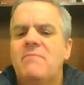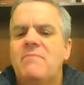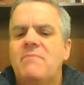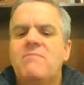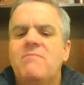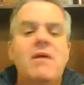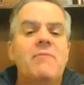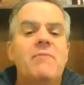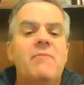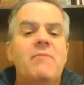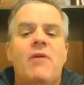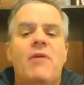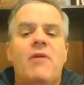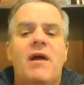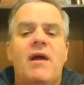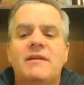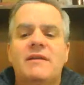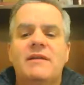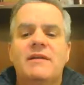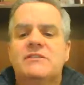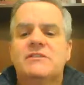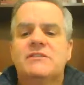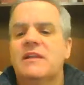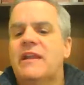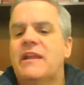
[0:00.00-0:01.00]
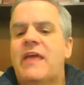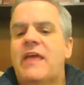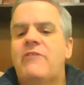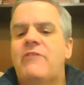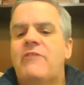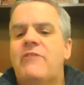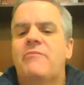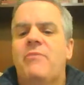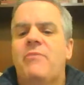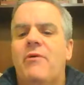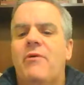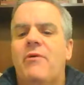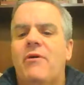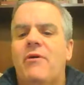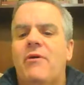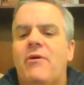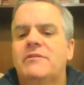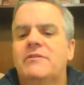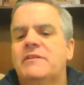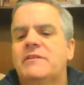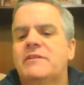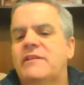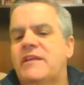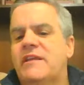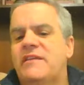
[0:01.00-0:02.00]
memorize the letter of Paul
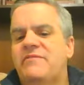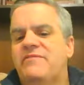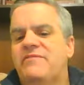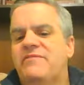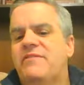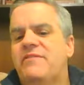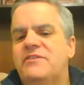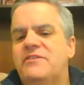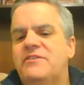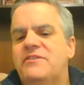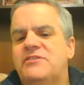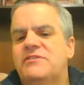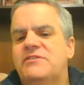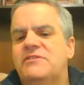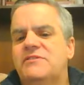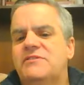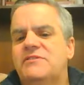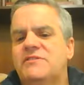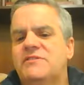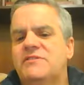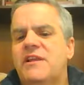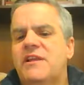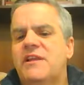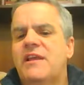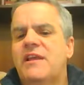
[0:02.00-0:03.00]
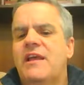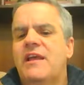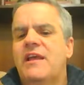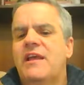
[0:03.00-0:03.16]
to the Ephesians.